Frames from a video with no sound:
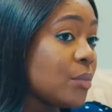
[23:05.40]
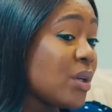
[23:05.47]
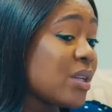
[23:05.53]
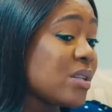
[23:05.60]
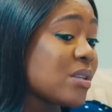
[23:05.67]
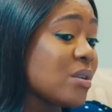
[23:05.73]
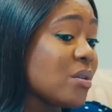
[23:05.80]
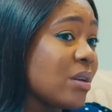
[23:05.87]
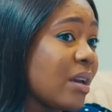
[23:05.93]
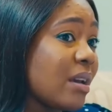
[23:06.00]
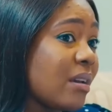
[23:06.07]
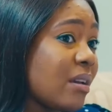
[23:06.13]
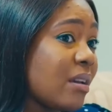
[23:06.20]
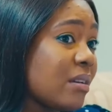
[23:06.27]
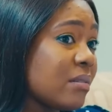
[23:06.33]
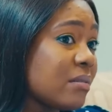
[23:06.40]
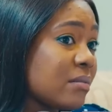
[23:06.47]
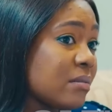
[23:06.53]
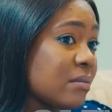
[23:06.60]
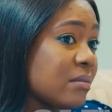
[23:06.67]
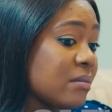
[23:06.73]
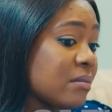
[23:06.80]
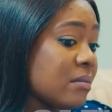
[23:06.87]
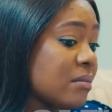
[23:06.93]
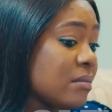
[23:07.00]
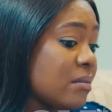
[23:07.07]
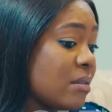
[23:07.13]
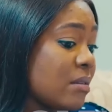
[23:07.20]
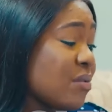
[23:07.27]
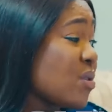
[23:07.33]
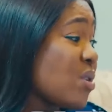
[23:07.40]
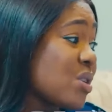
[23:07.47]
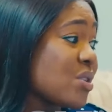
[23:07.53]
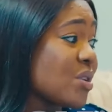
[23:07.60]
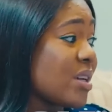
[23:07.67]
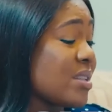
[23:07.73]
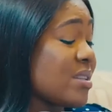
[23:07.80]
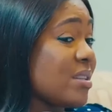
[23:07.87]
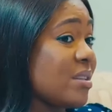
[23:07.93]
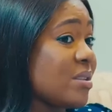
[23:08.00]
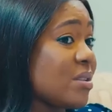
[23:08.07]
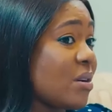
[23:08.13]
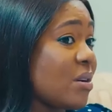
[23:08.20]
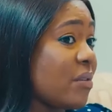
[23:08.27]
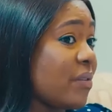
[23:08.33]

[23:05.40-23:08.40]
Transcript: What does it look like? Of course you can see it's